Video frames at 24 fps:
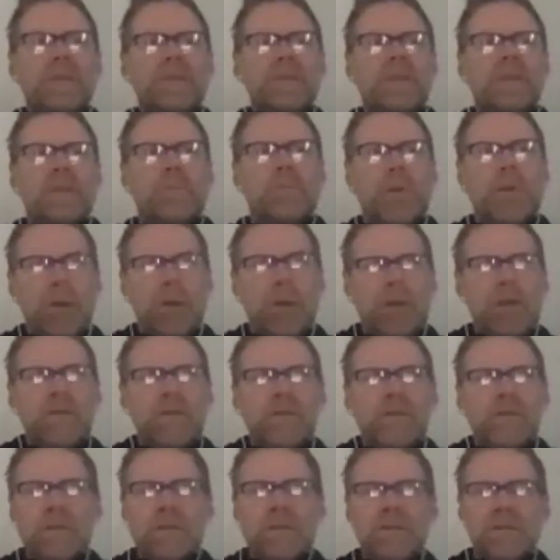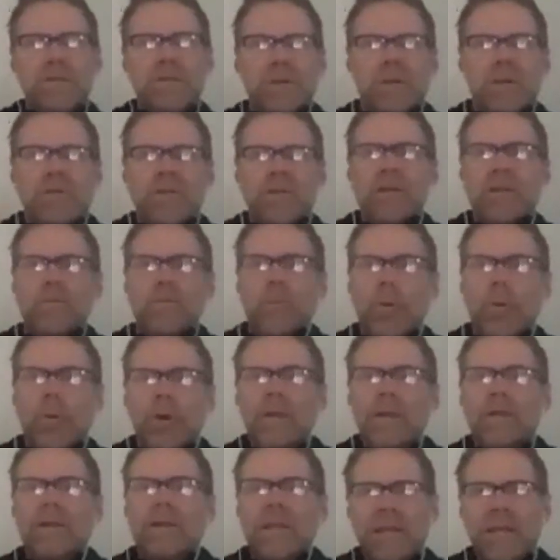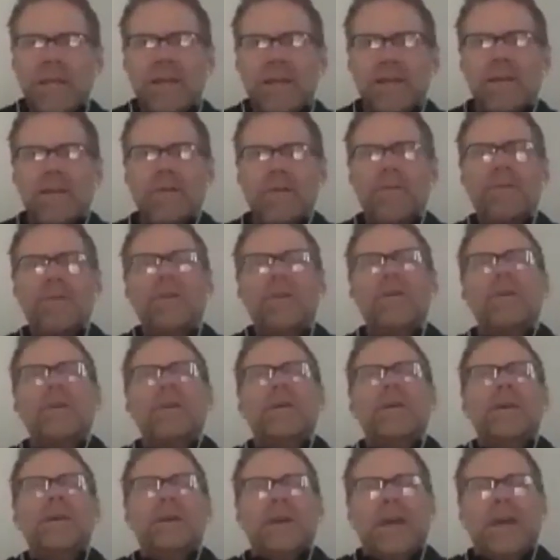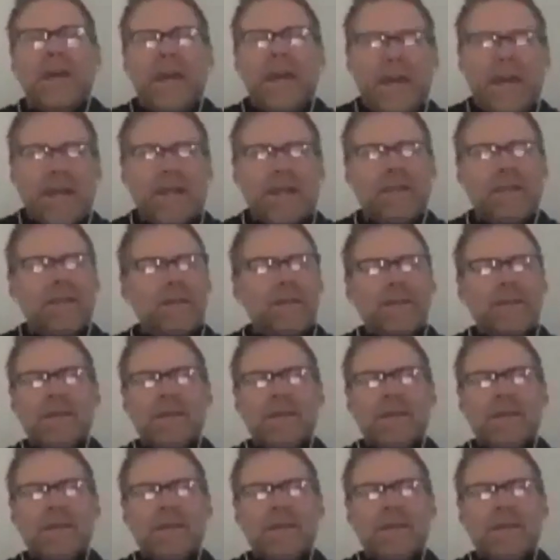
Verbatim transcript: to the beauty of just serving one kid or and